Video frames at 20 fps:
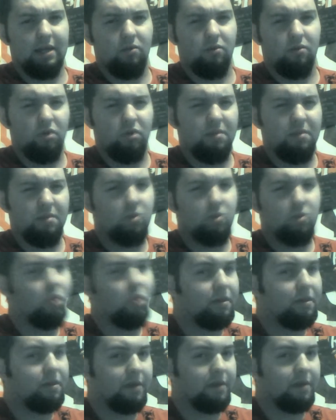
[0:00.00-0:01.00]
it would have
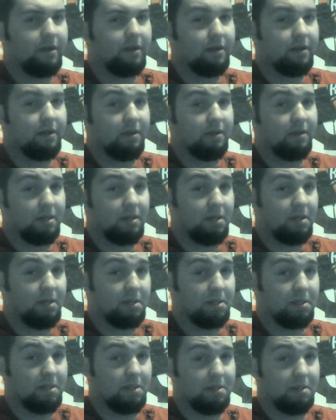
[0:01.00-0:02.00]
been one thing to
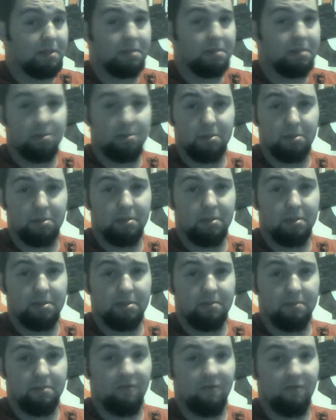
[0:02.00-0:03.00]
discuss
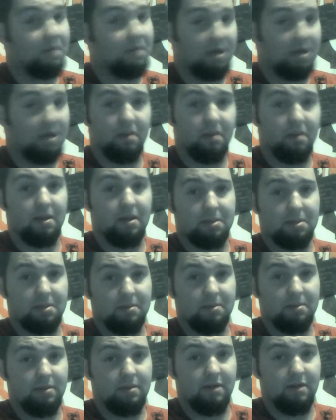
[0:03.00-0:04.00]
socialism from an
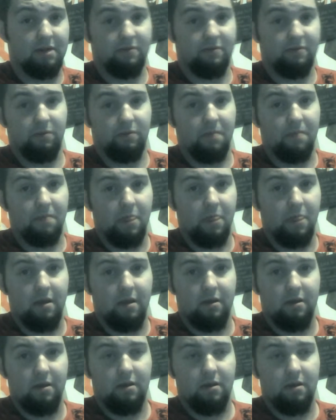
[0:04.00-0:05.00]
intellectual level.
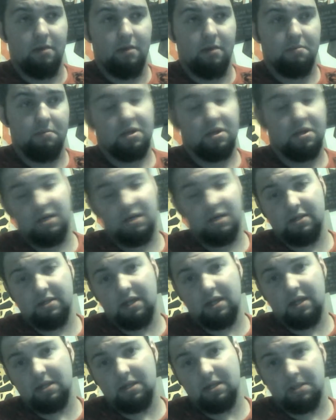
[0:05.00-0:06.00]

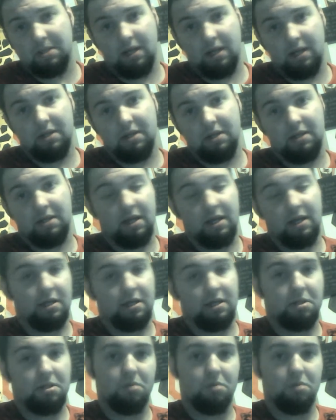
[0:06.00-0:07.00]
But they decided to
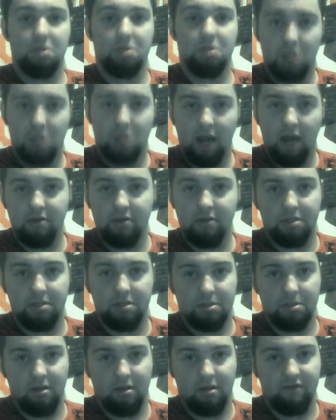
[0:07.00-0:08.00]
take it to a
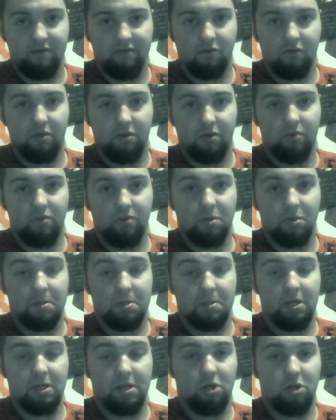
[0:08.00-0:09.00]
childish level in
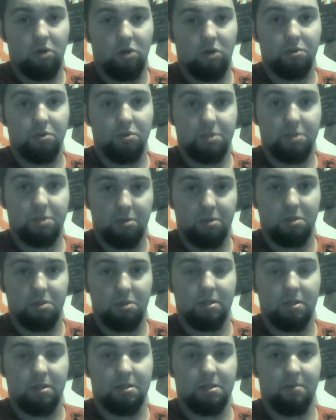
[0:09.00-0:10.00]
which they called
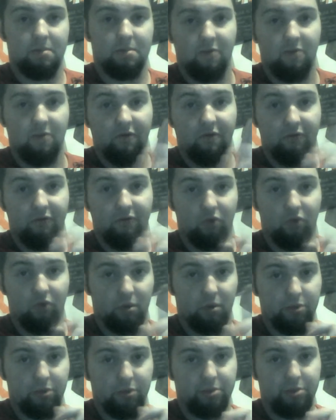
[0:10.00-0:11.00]
socialism
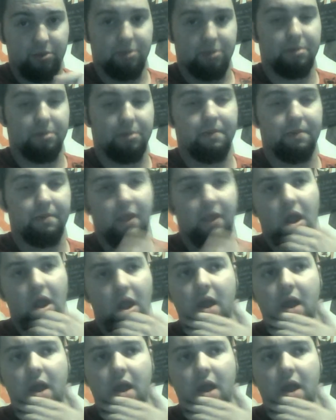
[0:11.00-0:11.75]
for losers.